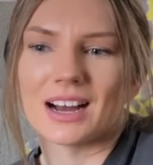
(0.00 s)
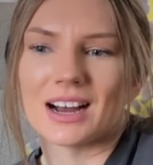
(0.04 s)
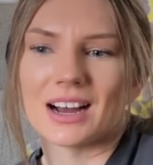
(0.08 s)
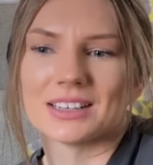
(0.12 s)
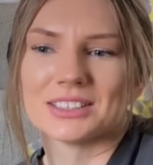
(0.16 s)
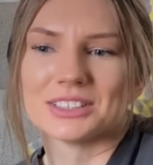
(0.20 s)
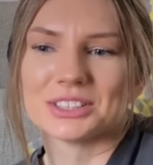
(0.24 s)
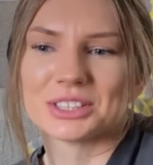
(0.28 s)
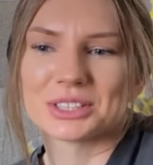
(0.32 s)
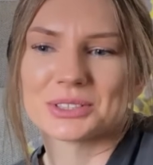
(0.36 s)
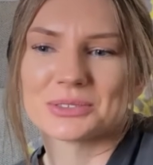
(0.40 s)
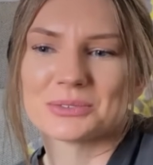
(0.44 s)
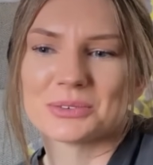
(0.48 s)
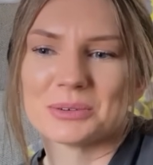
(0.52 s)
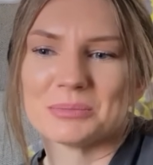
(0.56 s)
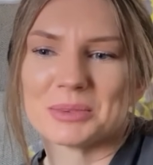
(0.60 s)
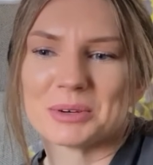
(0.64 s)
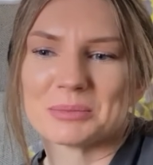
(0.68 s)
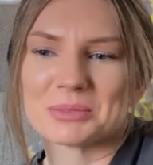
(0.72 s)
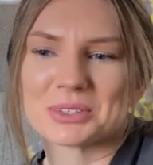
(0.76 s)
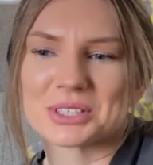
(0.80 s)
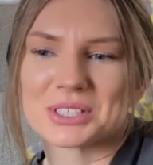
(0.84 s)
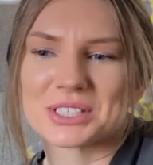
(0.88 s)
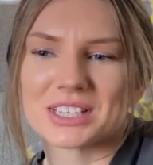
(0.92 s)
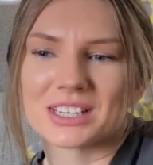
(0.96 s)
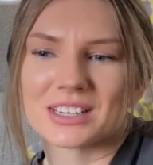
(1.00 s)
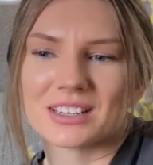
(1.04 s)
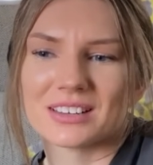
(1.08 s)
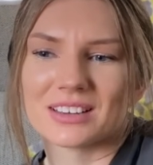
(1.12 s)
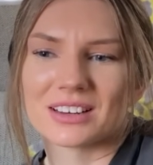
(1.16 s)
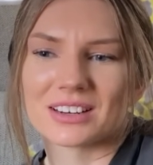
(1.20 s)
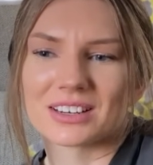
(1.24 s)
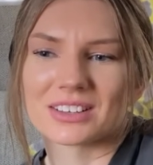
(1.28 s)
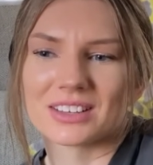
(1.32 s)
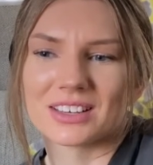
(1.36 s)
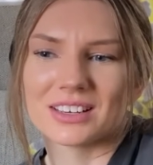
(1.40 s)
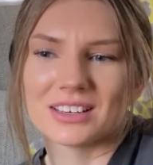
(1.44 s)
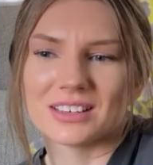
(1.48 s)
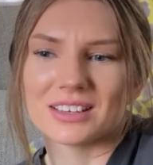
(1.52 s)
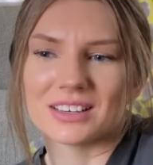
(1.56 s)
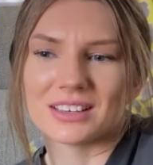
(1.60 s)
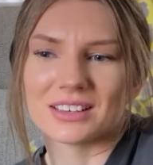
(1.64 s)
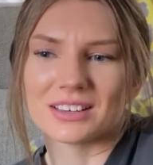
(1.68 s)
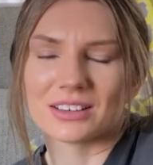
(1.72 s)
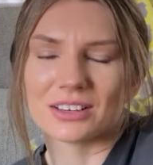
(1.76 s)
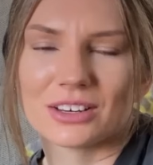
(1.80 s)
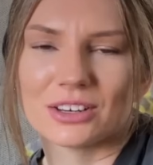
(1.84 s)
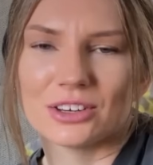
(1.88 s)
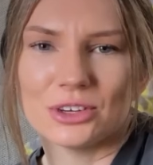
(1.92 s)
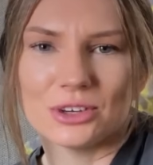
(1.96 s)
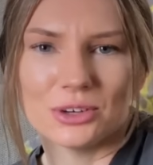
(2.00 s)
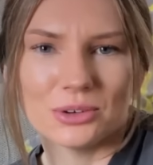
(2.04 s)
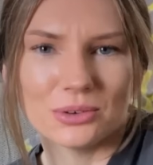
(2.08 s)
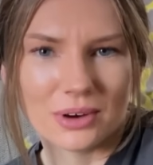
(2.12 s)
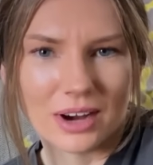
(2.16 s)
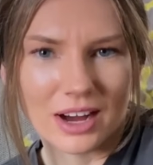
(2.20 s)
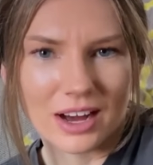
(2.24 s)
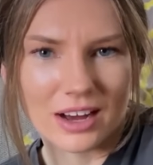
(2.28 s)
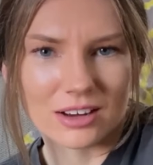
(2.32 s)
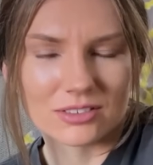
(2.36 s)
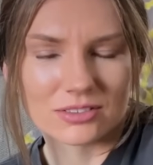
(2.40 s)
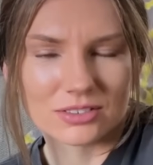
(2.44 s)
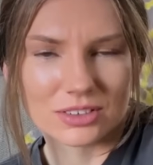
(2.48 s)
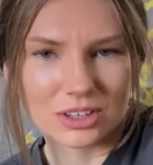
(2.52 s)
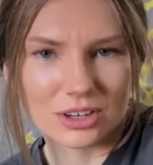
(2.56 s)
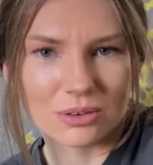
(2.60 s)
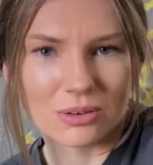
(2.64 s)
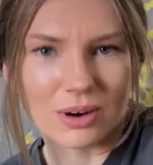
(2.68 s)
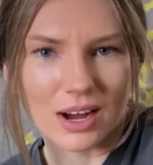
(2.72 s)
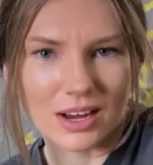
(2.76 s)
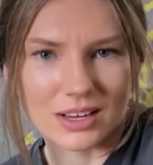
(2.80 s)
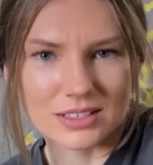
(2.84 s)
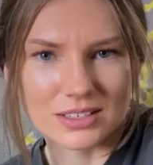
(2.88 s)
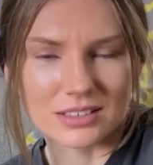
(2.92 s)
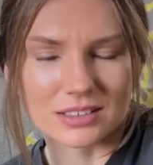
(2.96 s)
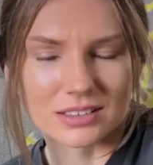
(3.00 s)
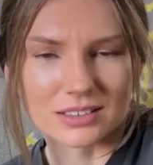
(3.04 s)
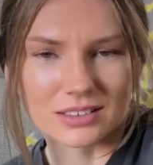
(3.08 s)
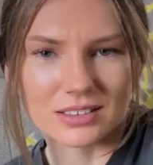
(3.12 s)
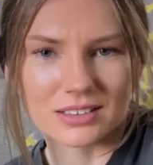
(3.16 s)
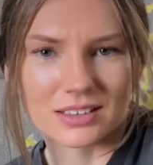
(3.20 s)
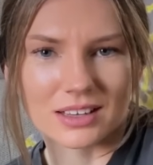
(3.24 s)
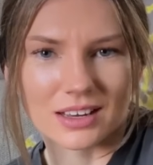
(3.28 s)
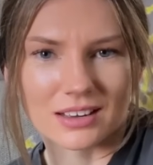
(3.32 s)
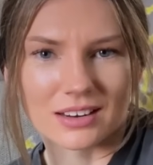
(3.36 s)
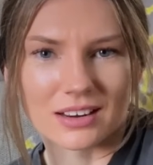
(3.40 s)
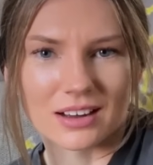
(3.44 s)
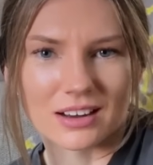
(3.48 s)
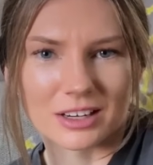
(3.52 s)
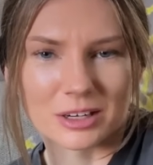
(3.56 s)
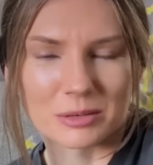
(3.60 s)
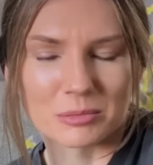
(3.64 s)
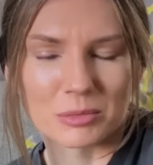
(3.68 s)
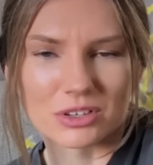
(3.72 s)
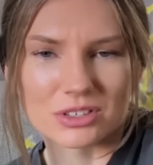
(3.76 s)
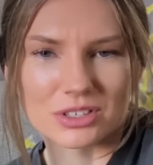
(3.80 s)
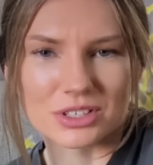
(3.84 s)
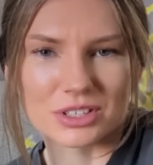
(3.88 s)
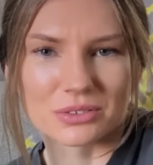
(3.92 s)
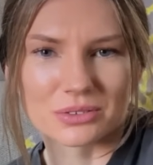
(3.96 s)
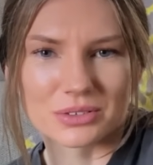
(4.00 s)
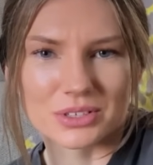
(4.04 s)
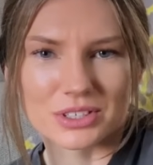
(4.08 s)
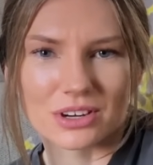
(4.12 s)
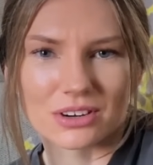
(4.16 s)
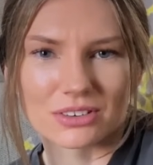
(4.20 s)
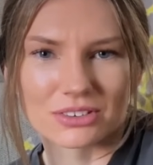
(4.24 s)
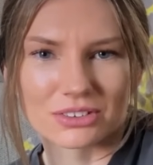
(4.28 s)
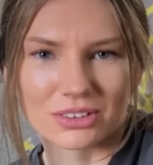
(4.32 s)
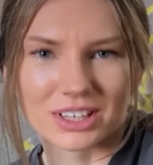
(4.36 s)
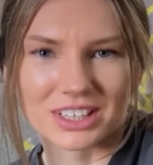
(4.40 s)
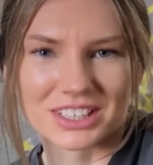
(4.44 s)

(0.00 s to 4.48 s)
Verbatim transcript: I just remember sitting there thinking, You have no idea that I'm also a software